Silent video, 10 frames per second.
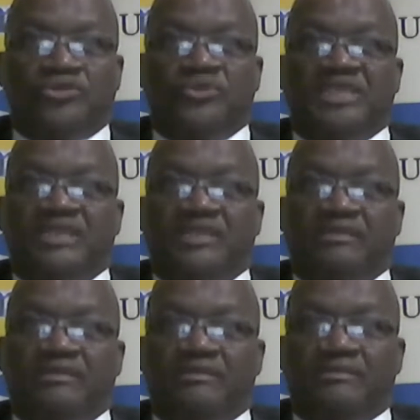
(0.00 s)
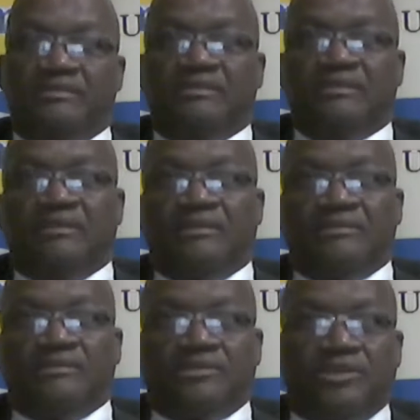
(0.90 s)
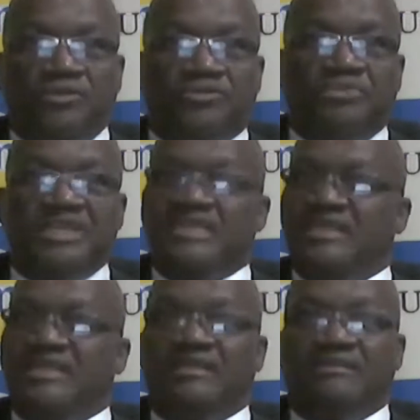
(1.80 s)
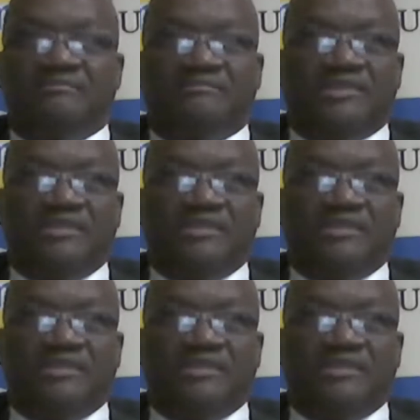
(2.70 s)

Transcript: code switching, code mixing,